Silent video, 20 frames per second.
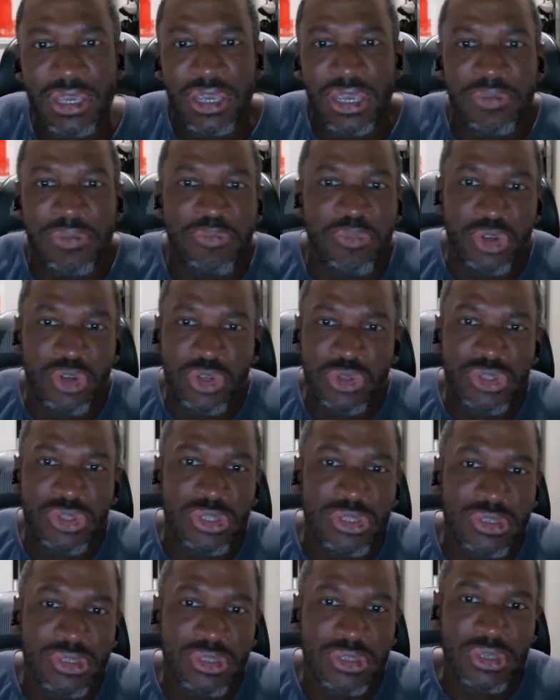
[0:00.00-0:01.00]
It
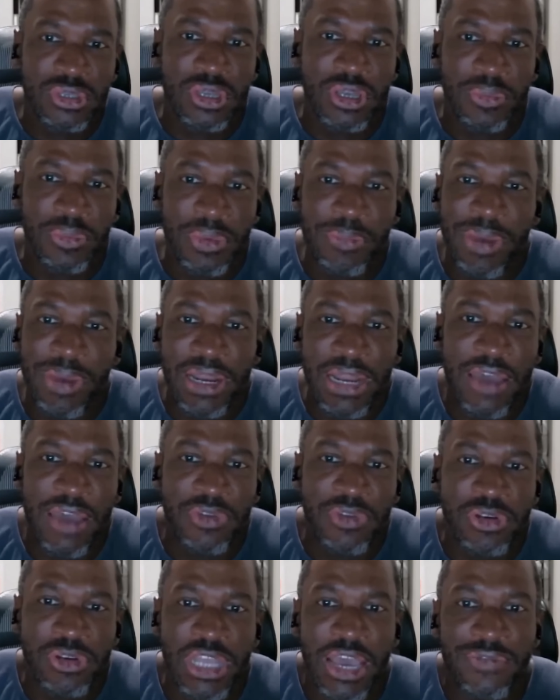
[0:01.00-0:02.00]
reduces, it might have
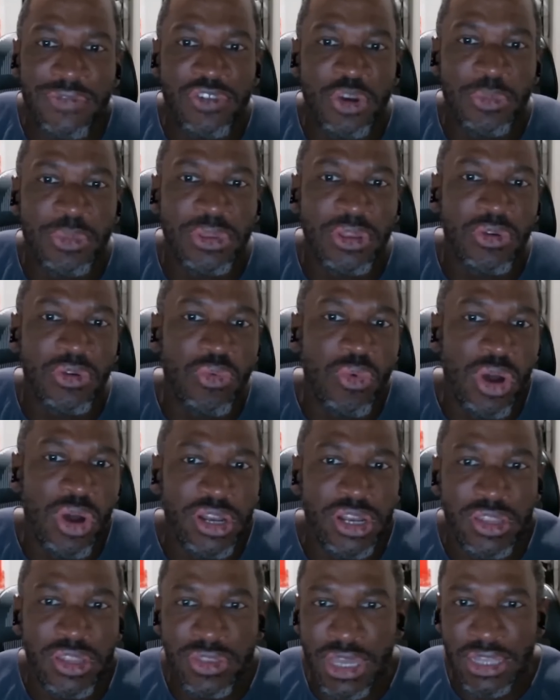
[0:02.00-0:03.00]
their NAV go below
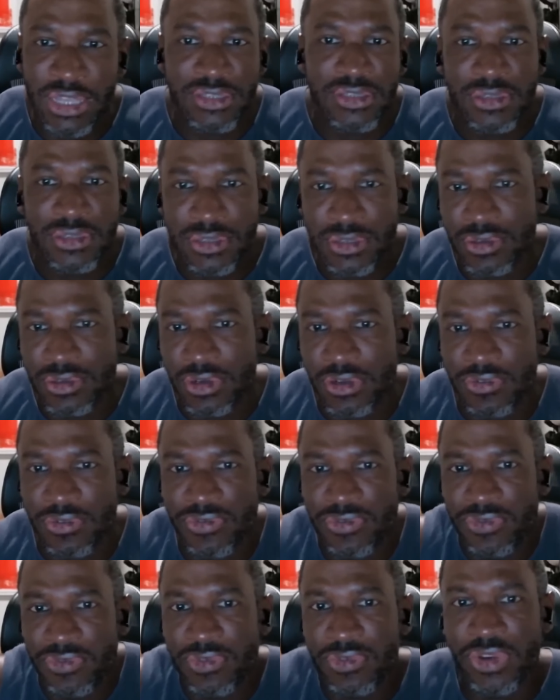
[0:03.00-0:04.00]
1, and that's sort
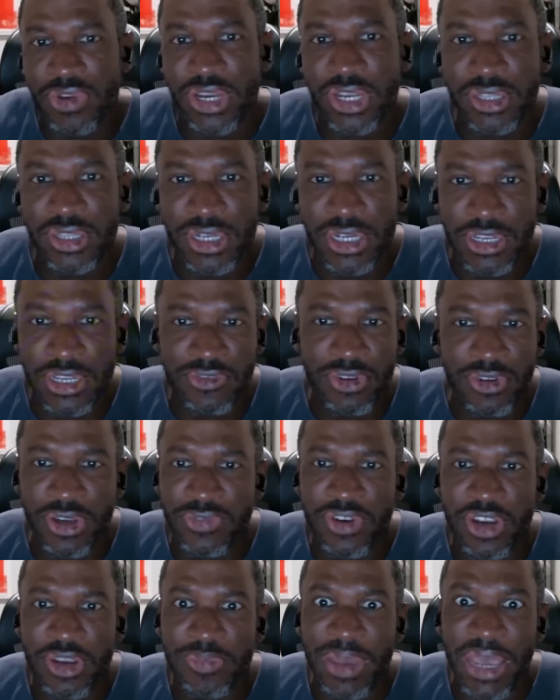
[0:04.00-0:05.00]
of regulated as very,
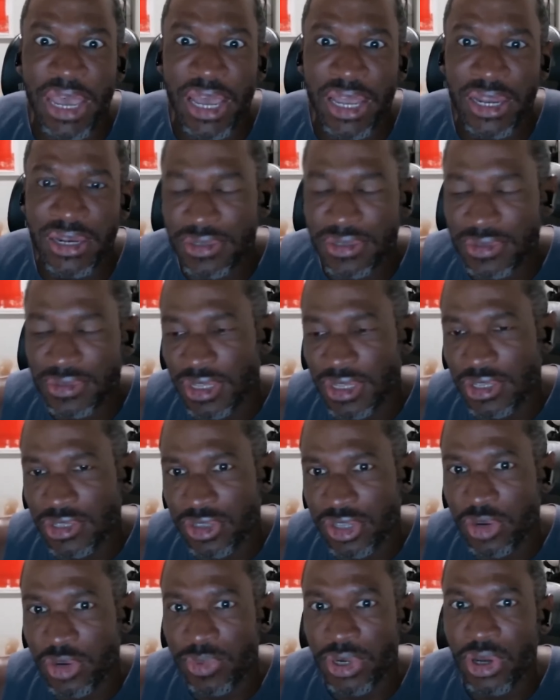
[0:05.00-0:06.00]
very bad. And
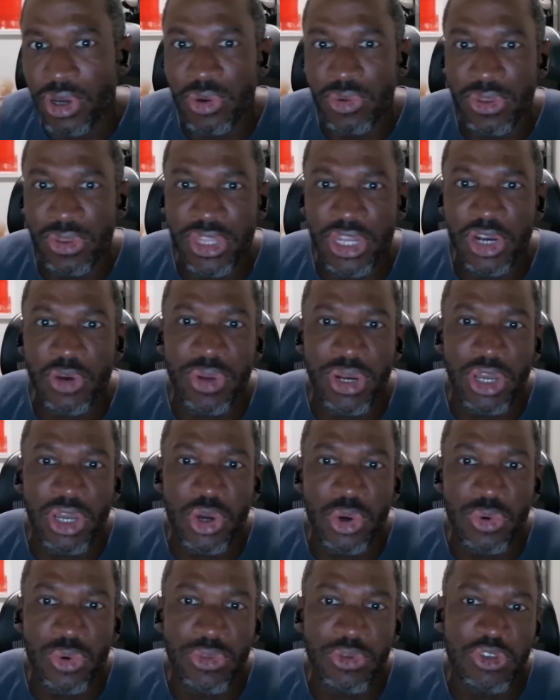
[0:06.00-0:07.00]
so they don't want to
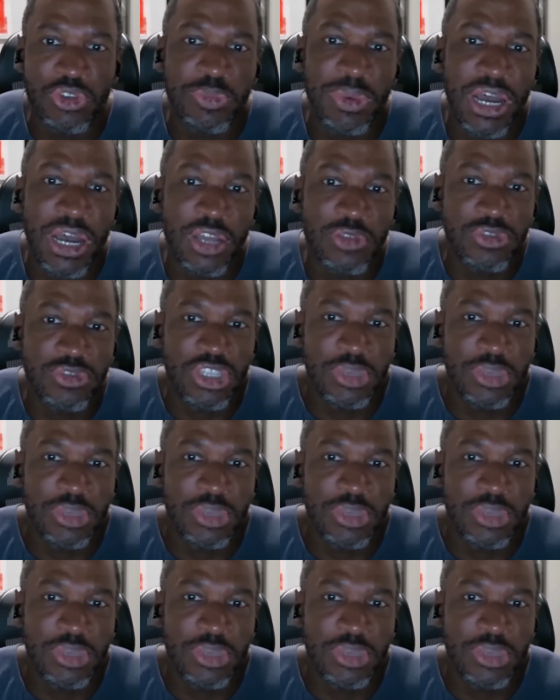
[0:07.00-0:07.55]
own those bonds.